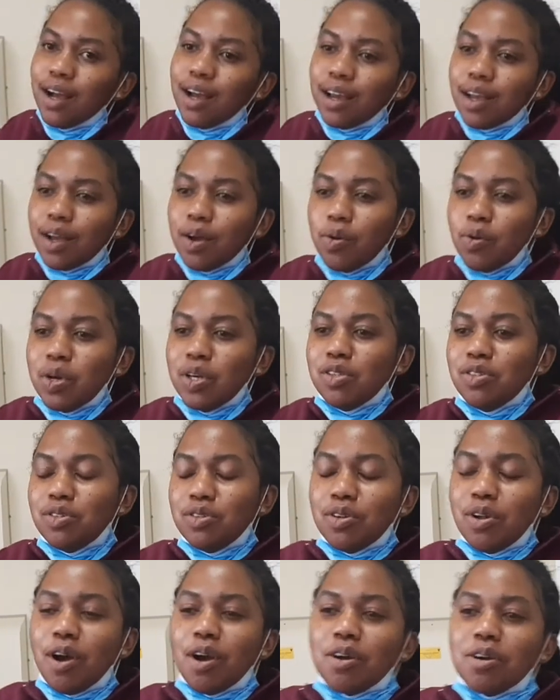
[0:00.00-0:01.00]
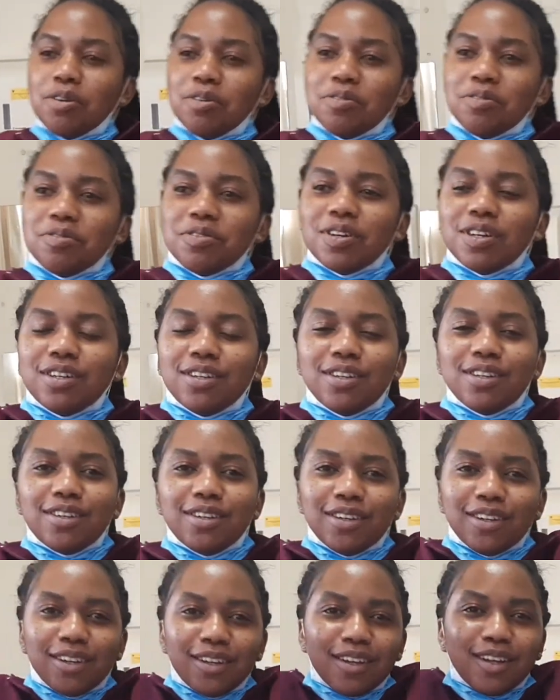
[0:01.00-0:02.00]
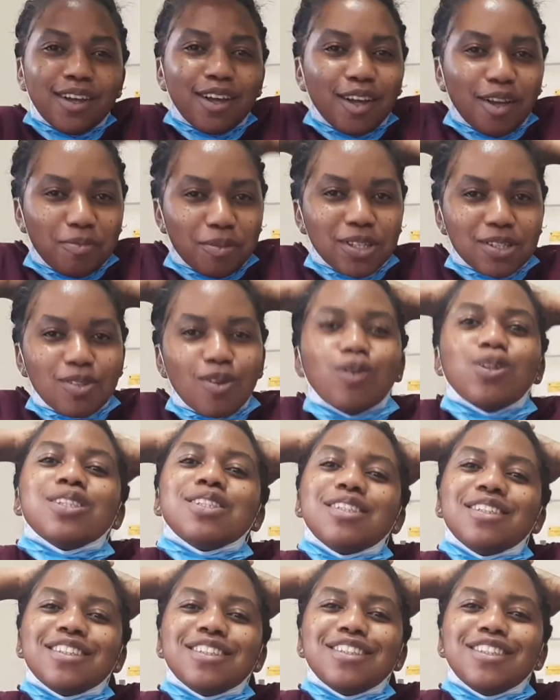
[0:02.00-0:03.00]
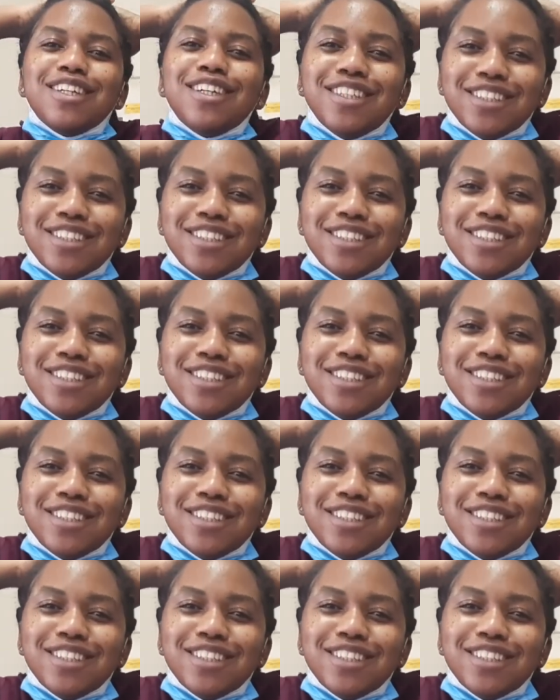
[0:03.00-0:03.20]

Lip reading: I can't wait to knock off. I'm exhausted.